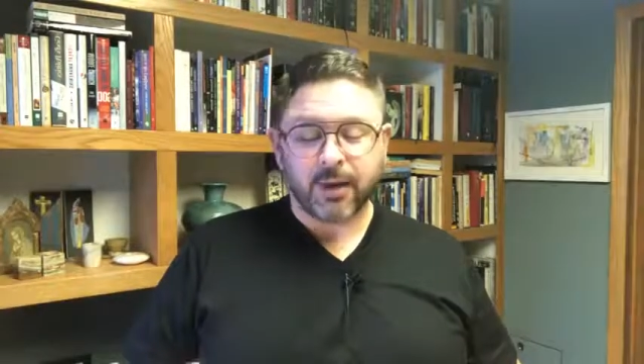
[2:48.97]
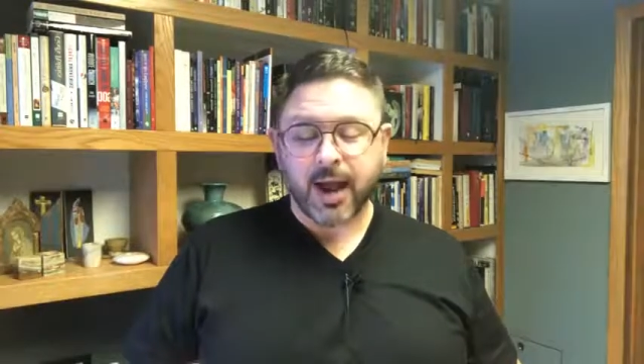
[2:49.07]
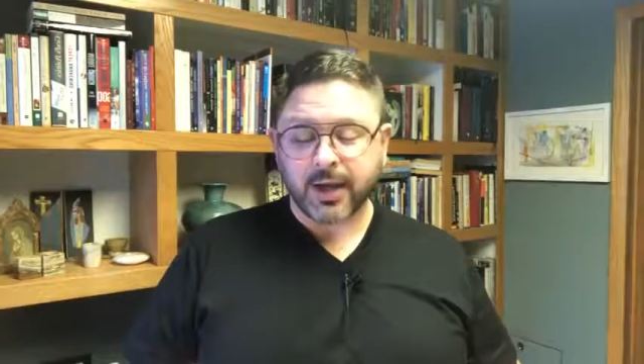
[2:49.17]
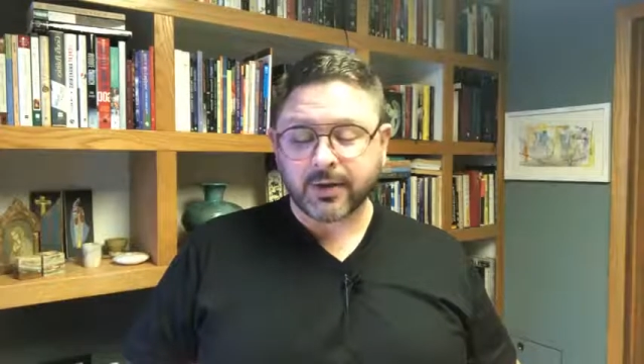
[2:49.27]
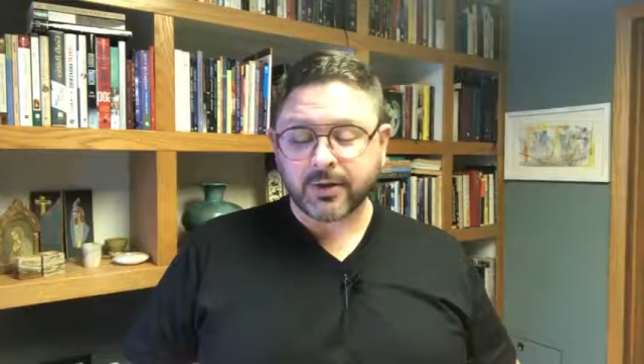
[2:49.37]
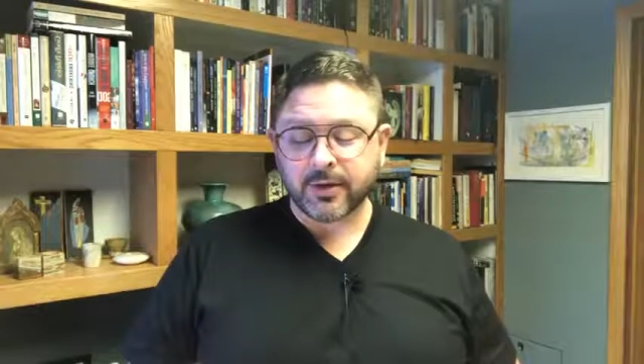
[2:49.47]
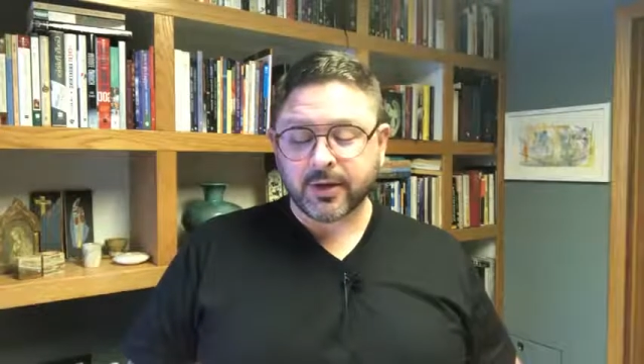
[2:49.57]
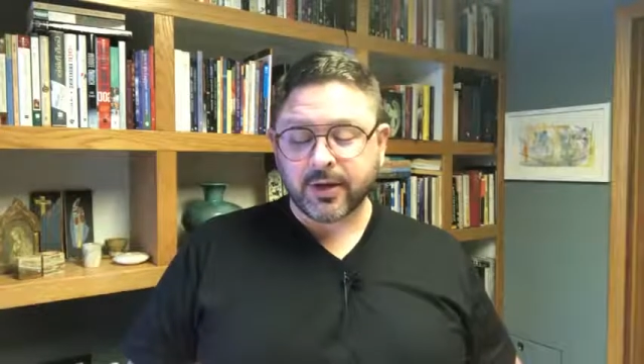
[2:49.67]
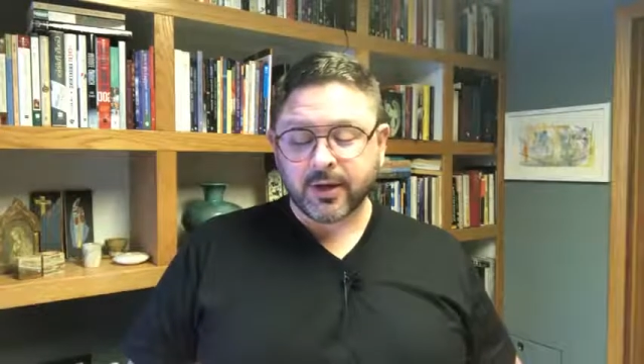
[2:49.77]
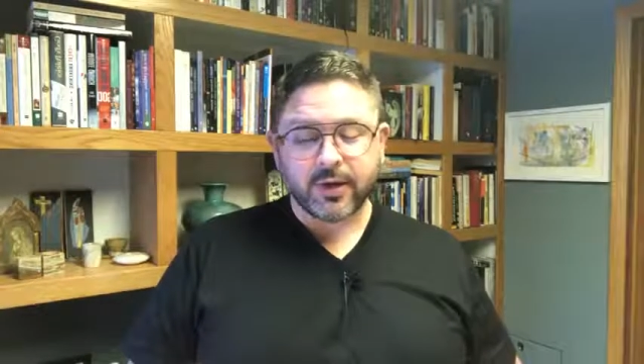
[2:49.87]
mine,
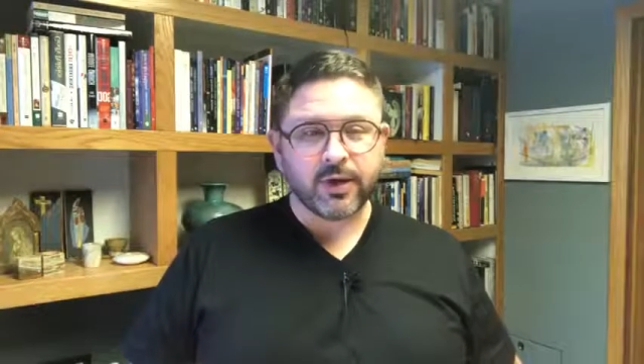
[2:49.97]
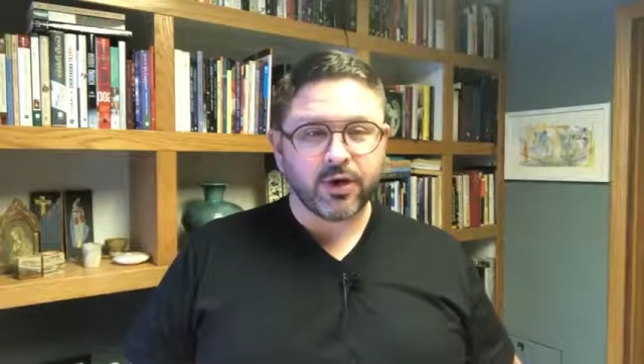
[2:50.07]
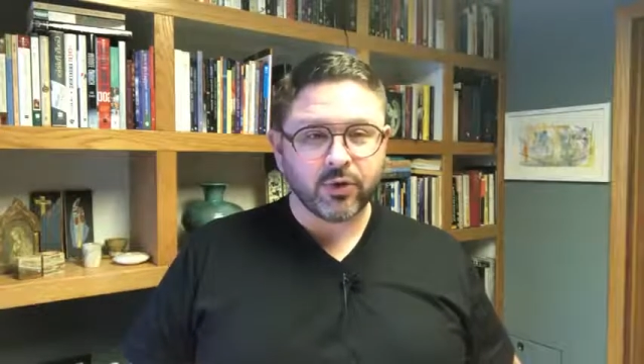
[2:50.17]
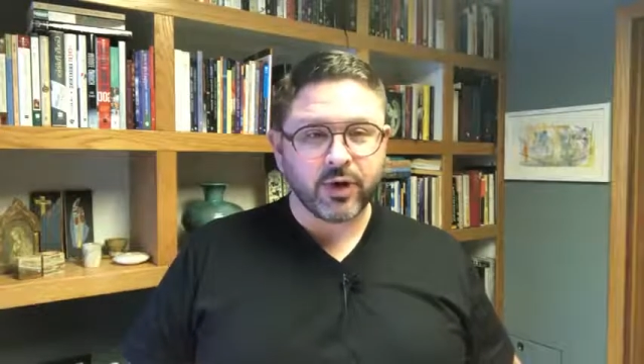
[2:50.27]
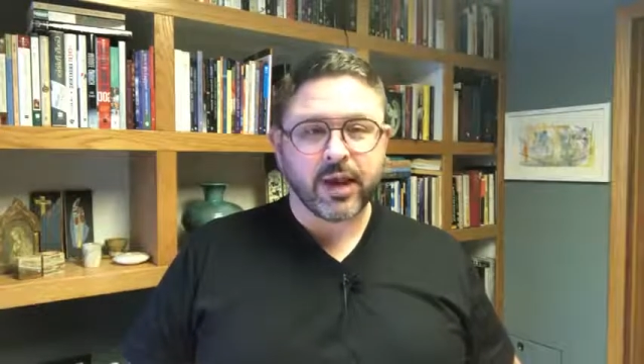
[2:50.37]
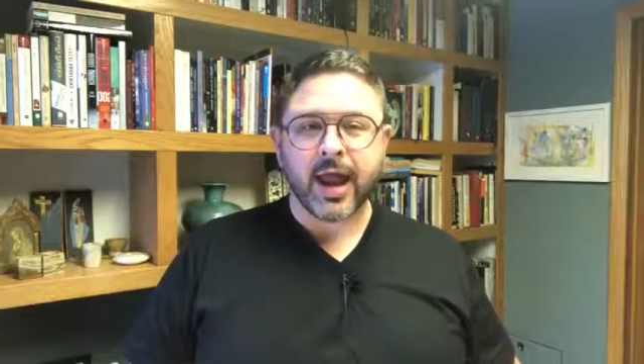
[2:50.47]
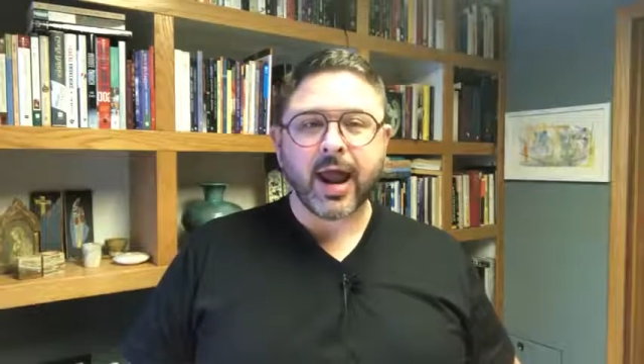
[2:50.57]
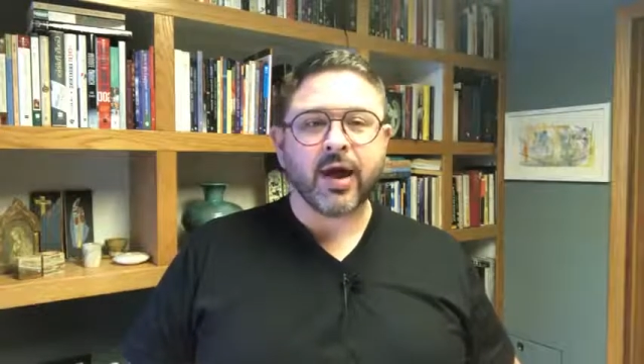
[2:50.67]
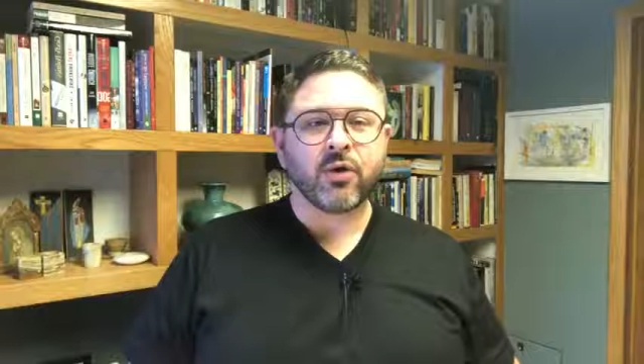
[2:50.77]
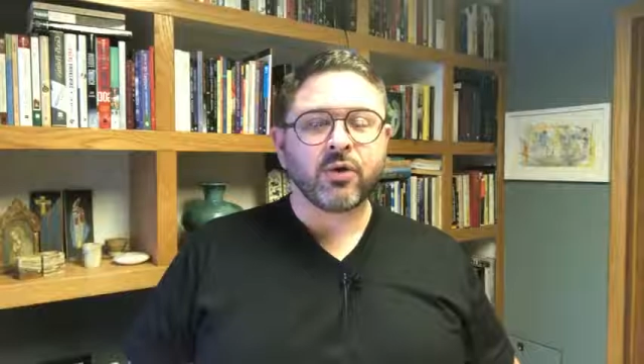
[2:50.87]
here and
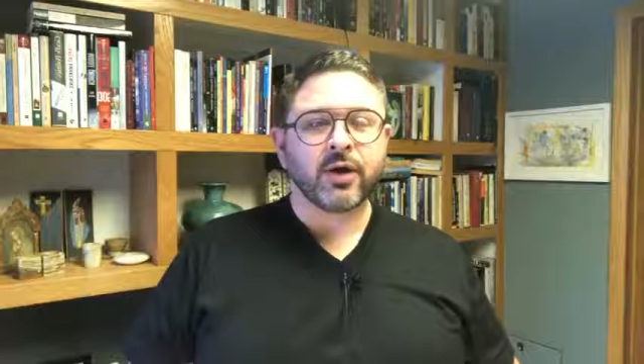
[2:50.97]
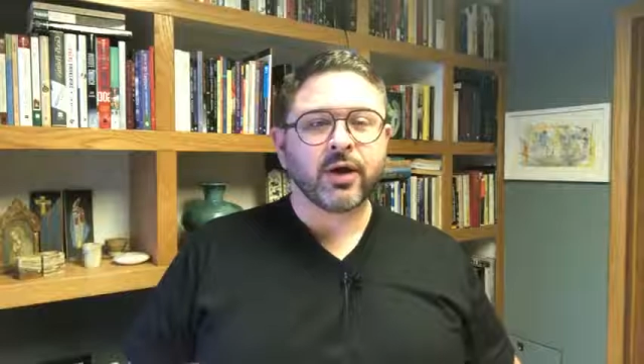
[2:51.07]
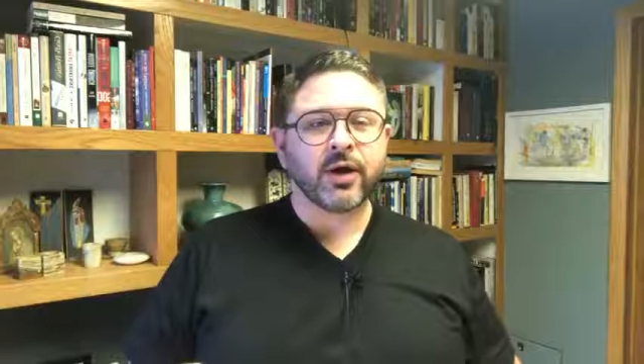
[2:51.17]
now,